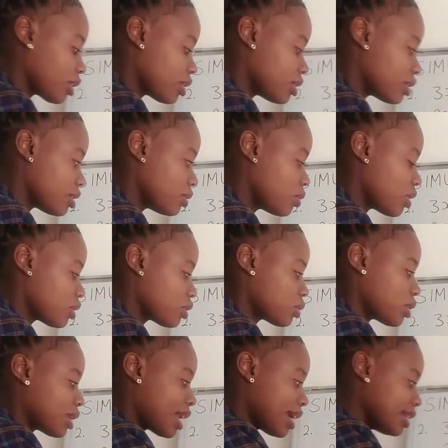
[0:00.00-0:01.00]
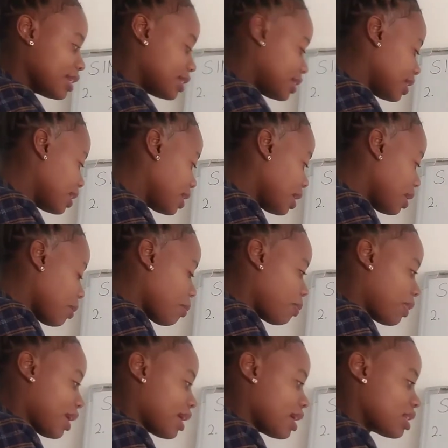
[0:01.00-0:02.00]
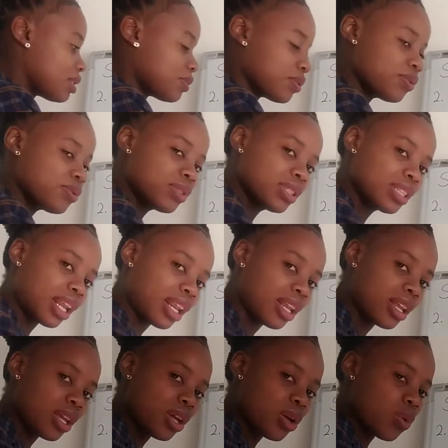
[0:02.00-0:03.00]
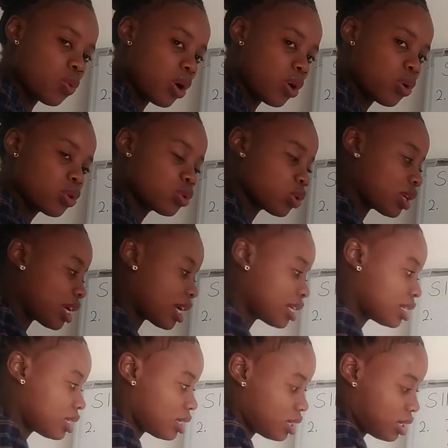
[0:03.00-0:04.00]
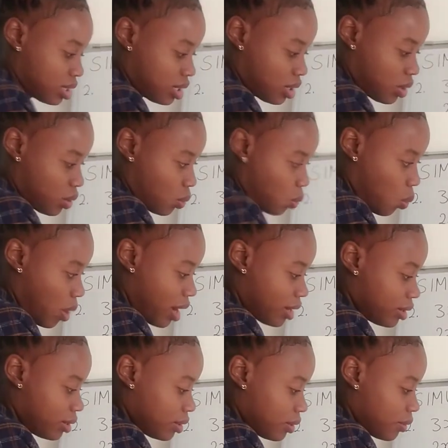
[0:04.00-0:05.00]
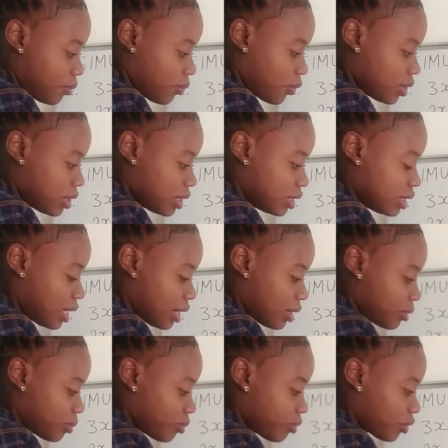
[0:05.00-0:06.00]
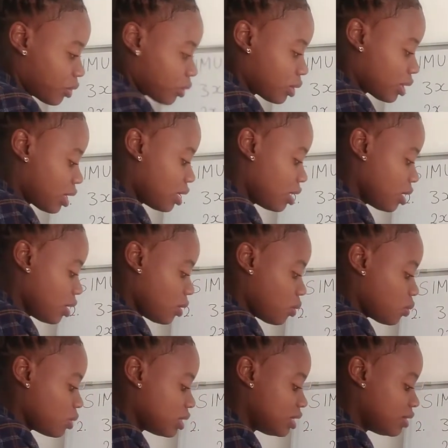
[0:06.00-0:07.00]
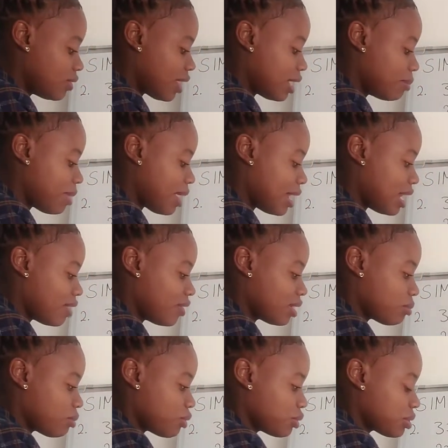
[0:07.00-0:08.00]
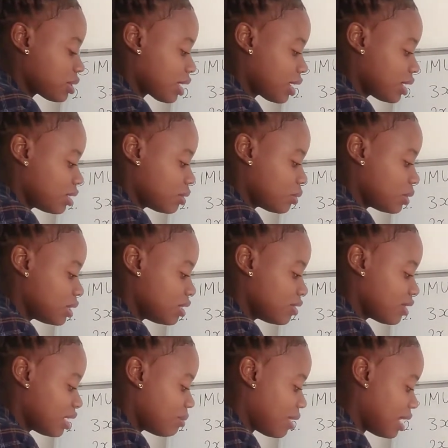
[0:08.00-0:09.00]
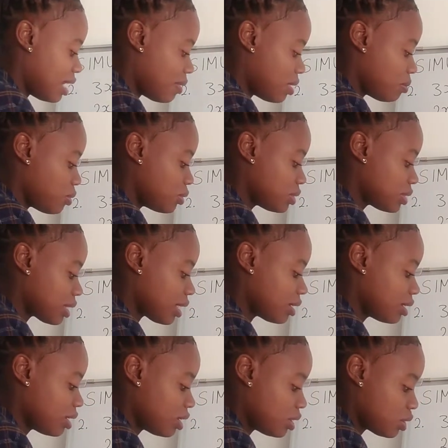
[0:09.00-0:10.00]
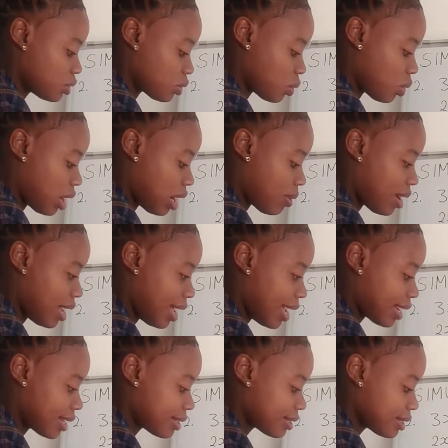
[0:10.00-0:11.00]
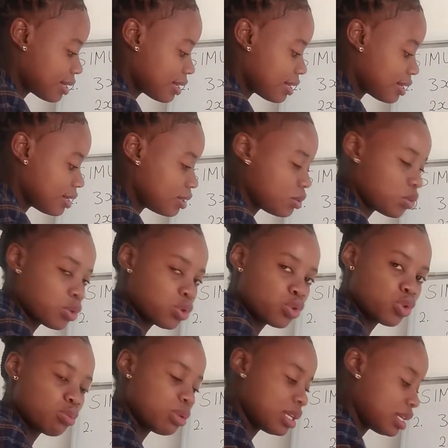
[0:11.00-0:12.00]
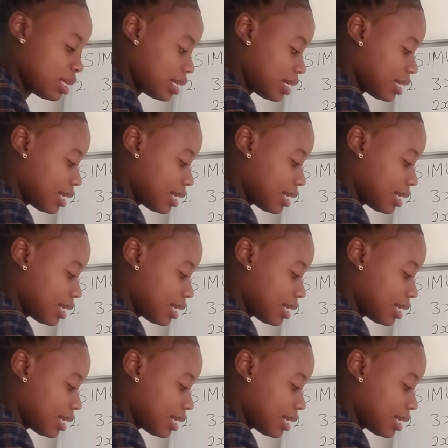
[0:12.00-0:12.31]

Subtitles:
is equals to 90 plus 53, we're going to get 143. Okay, we divide by 11 both sides, we divide by 11 both sides. So our x is going to be